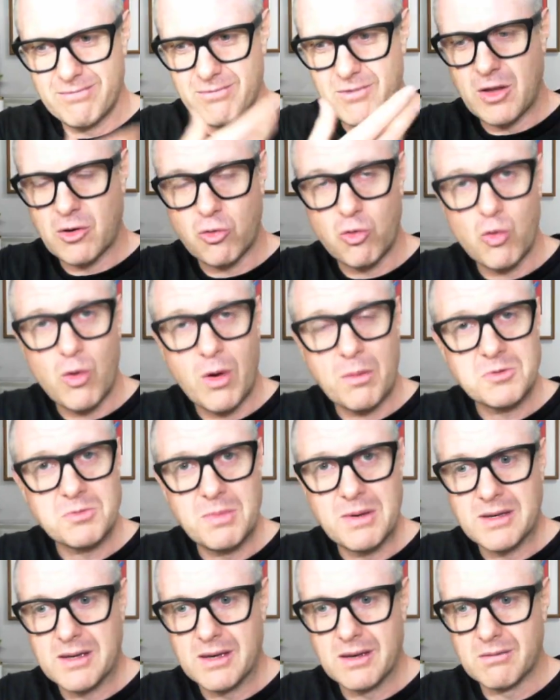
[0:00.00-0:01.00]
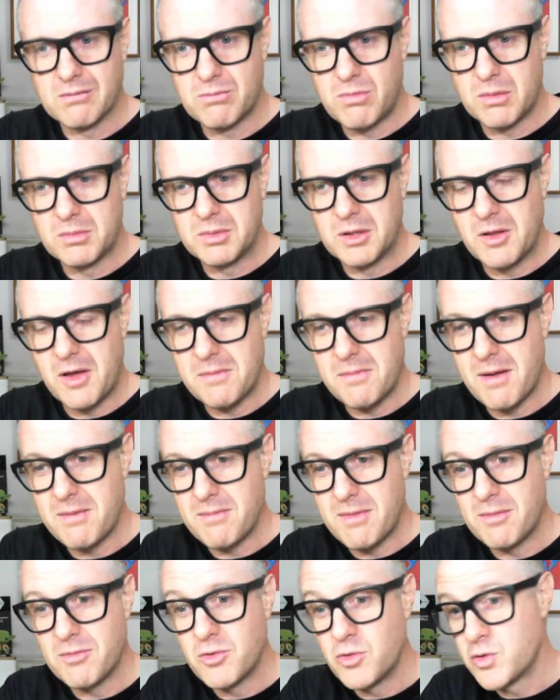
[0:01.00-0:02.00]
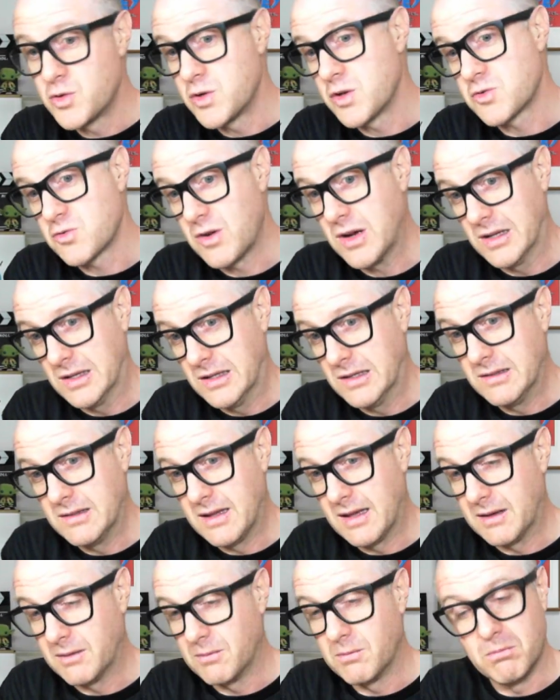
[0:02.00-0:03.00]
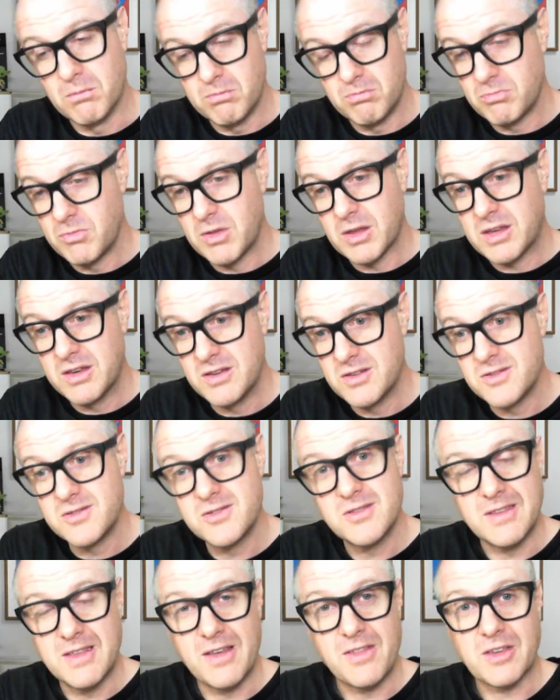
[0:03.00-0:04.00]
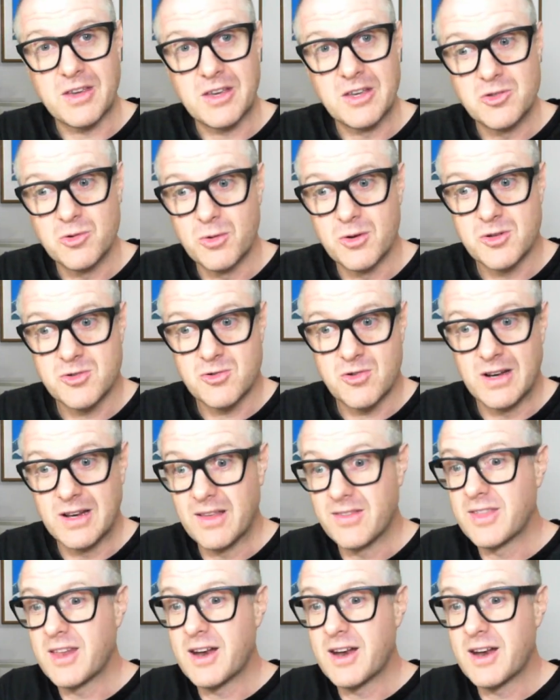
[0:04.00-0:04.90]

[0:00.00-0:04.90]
I grew up speaking probably like my mum, who's Australian, and the other kids who are Australian.